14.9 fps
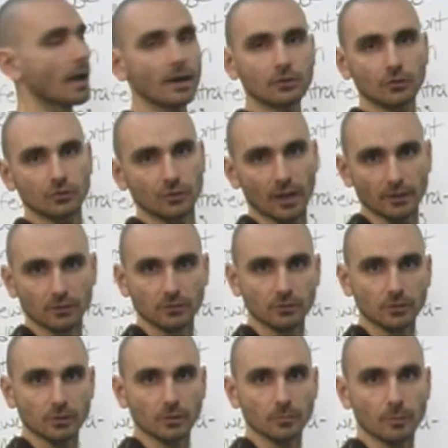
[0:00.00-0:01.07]
exercises
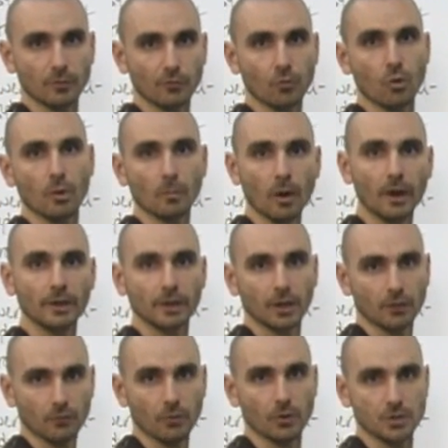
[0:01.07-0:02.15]
you can perform on an
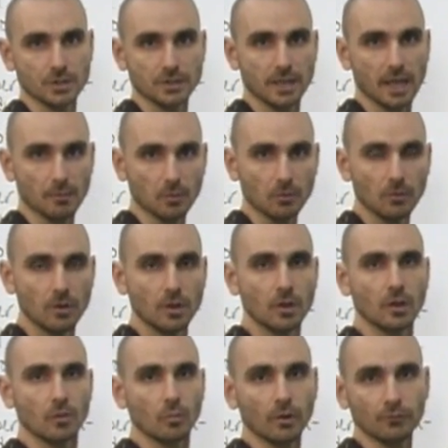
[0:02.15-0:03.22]
inversion table
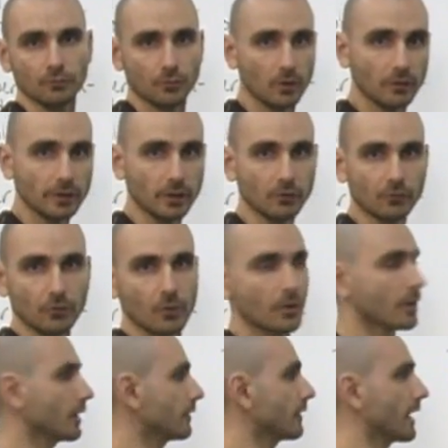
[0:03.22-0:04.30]
when fully
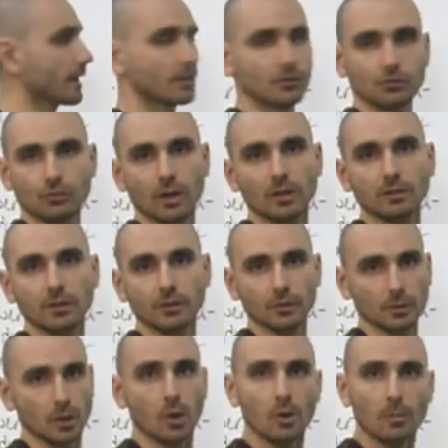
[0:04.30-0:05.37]
inverted that can strengthen
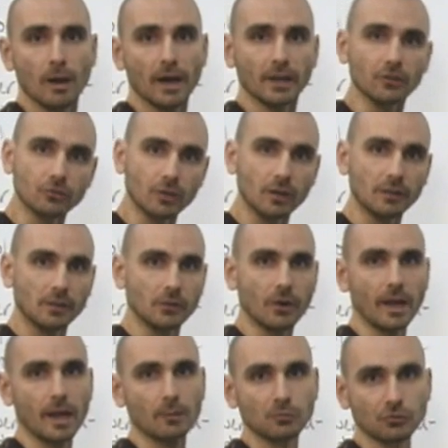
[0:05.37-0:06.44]
your lower body, strengthen your
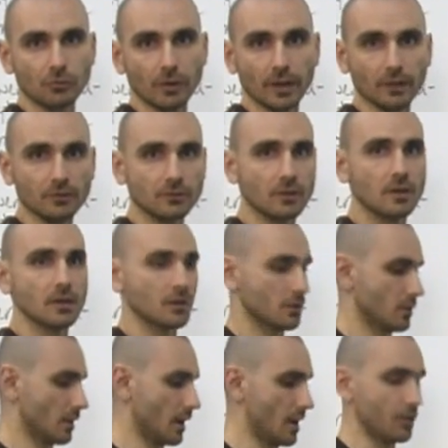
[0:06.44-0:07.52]
hamstrings,
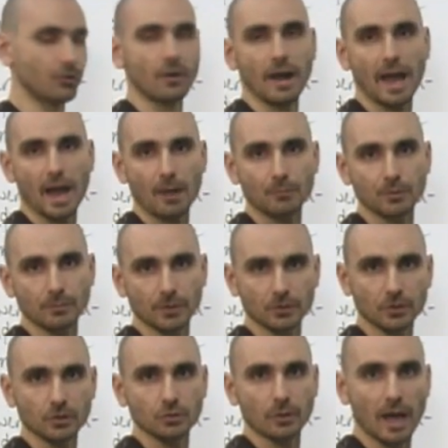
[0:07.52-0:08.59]
your
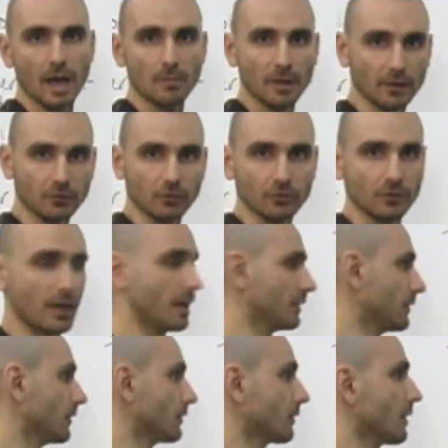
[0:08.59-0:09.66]
abdomen. You can do ab
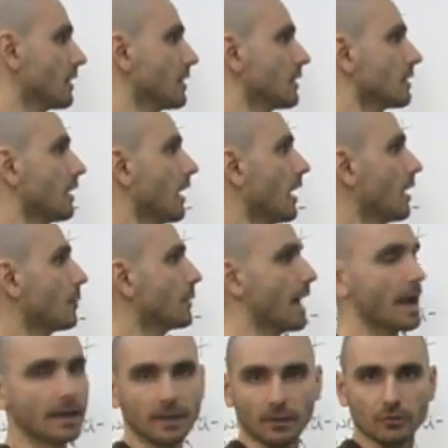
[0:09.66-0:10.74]
exercises.
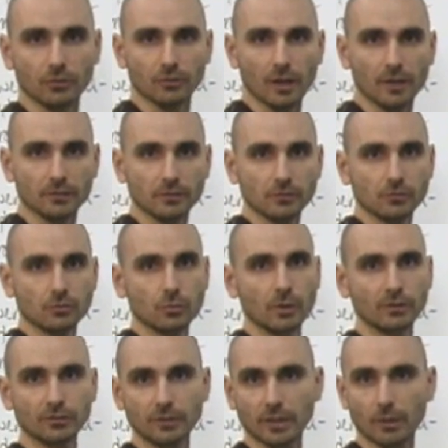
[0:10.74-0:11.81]
Back exercises,
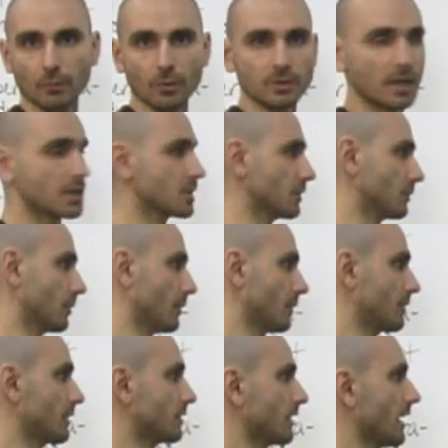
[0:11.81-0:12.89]
twisting and rotation. So
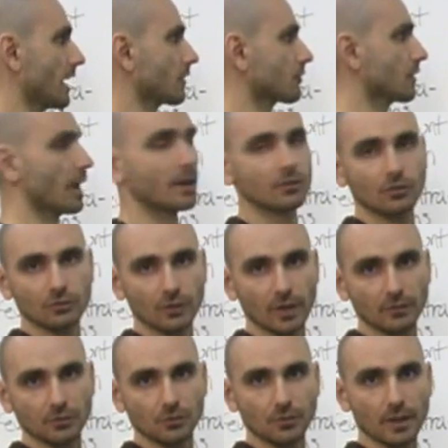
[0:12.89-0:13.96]
there's these extra
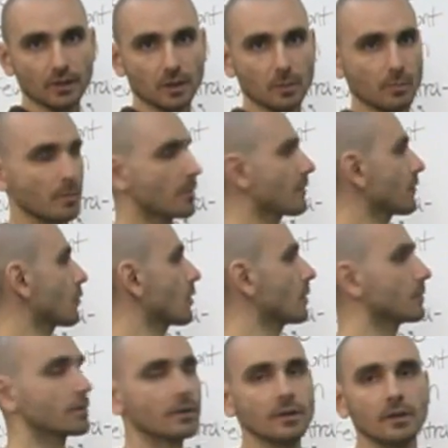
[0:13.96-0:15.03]
exercises that can be
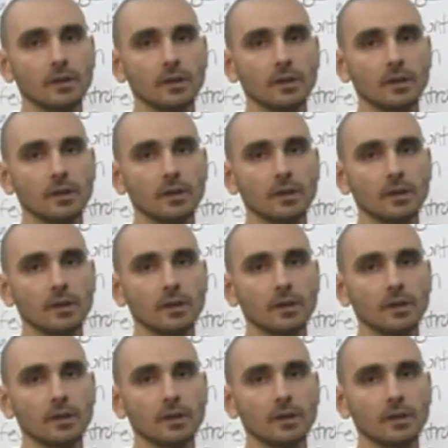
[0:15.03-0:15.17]
performed